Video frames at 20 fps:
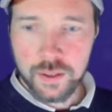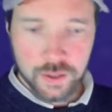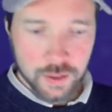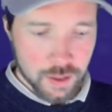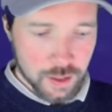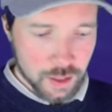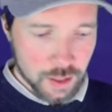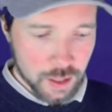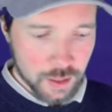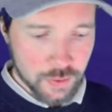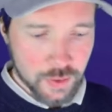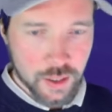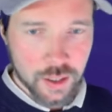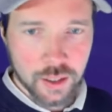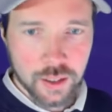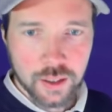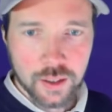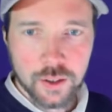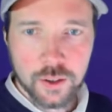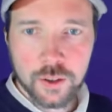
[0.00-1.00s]

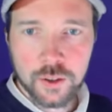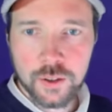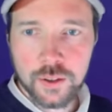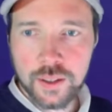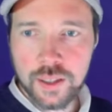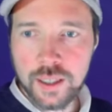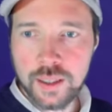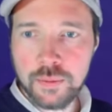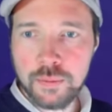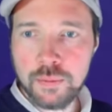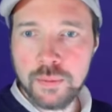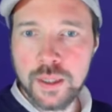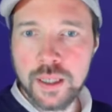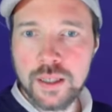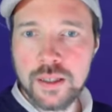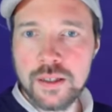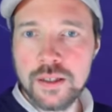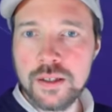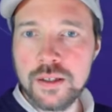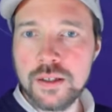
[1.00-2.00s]
leaving all that
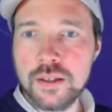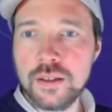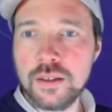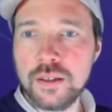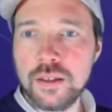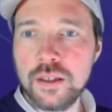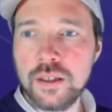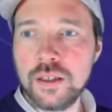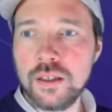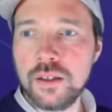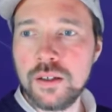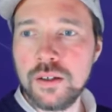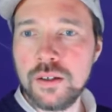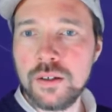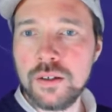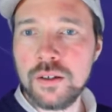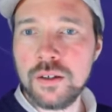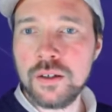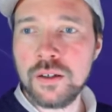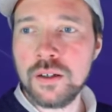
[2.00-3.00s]
mess here,
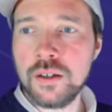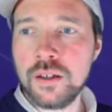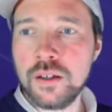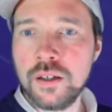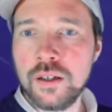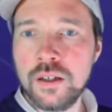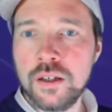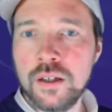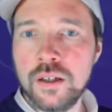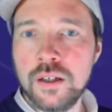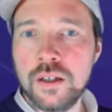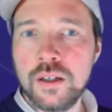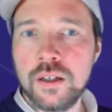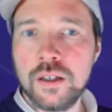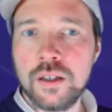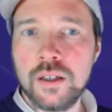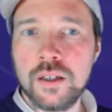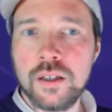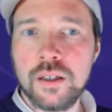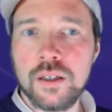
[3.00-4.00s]

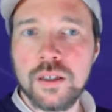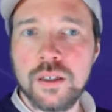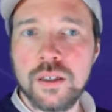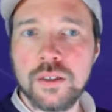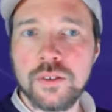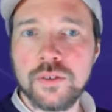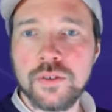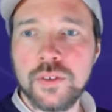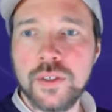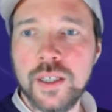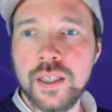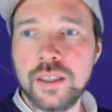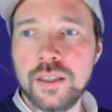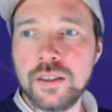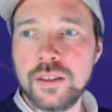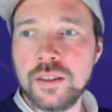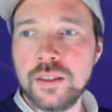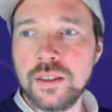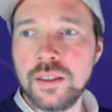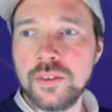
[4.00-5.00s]
in fact,
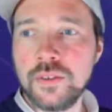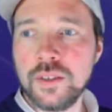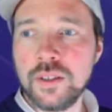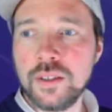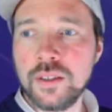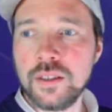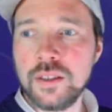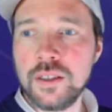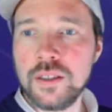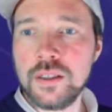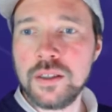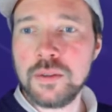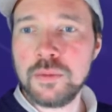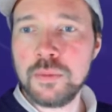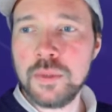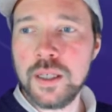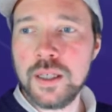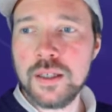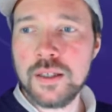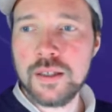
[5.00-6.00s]
even this
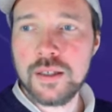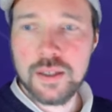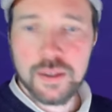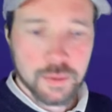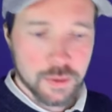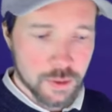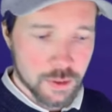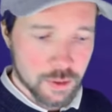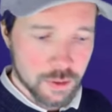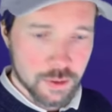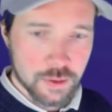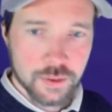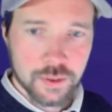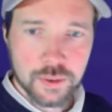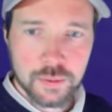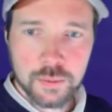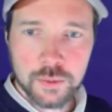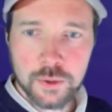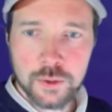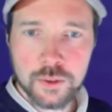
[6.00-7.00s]
mess I'm going to
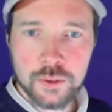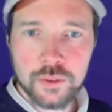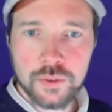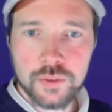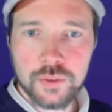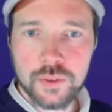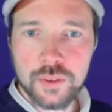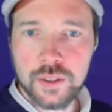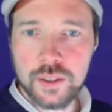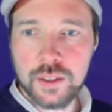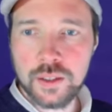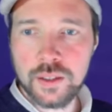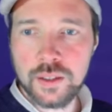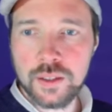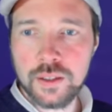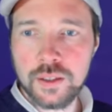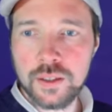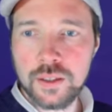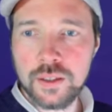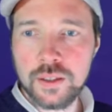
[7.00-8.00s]
remove,
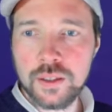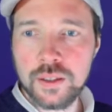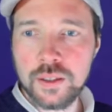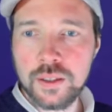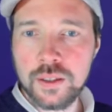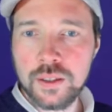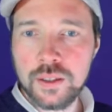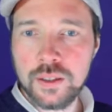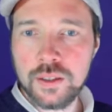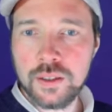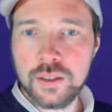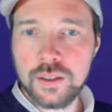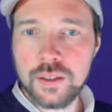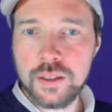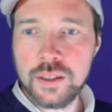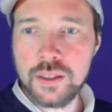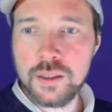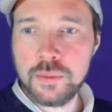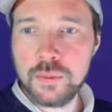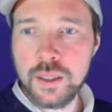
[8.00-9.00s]
and
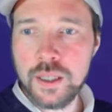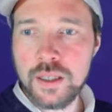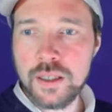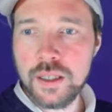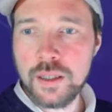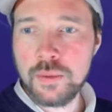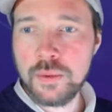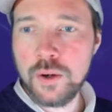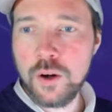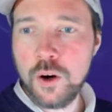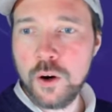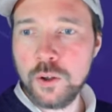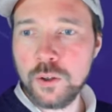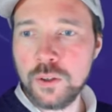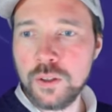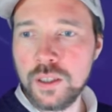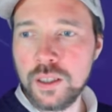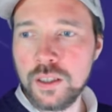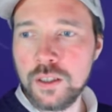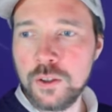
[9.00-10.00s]
this mess I'm
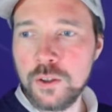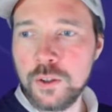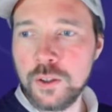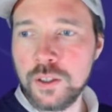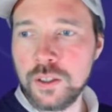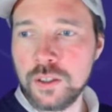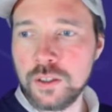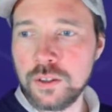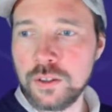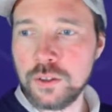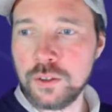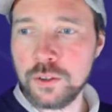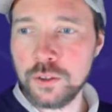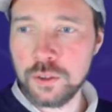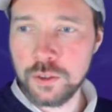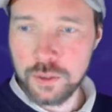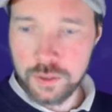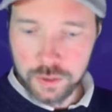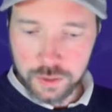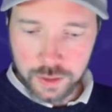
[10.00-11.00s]
only going to
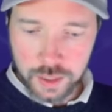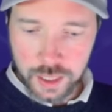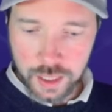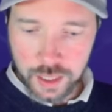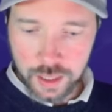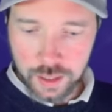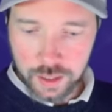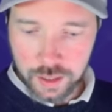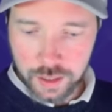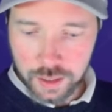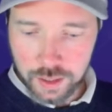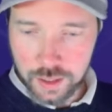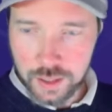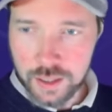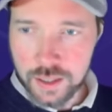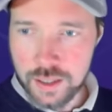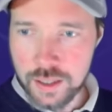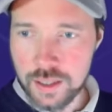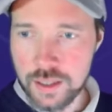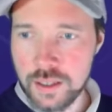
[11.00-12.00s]
take
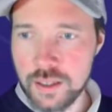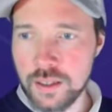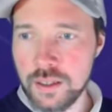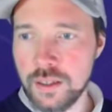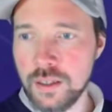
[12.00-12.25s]
this,